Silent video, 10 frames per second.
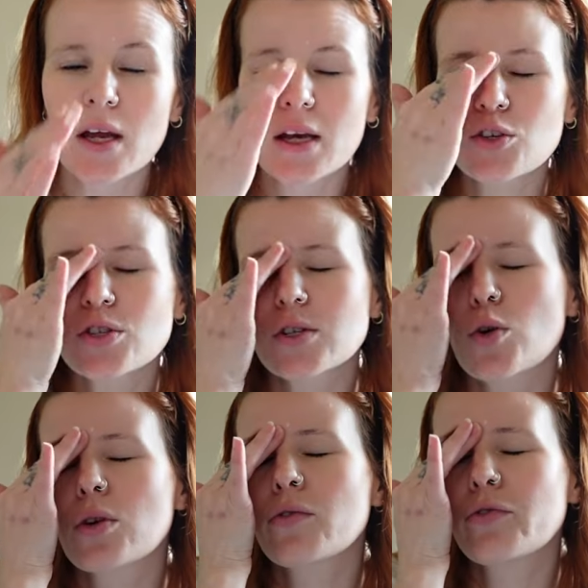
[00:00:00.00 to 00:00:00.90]
and I just
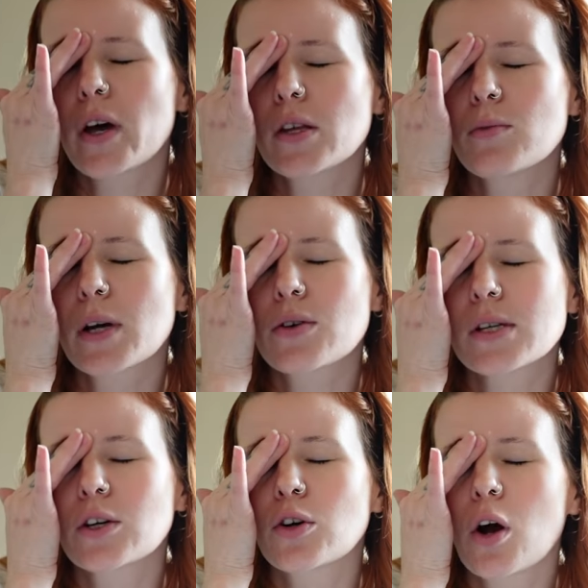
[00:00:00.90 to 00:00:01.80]
couldn't fathom like I was
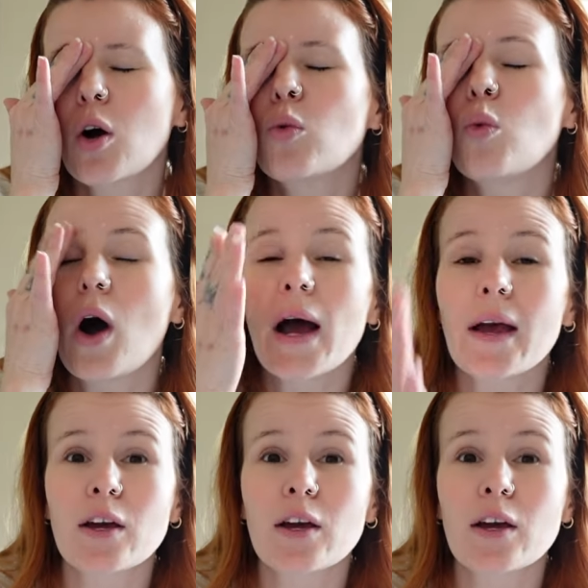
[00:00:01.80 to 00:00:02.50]
like girl why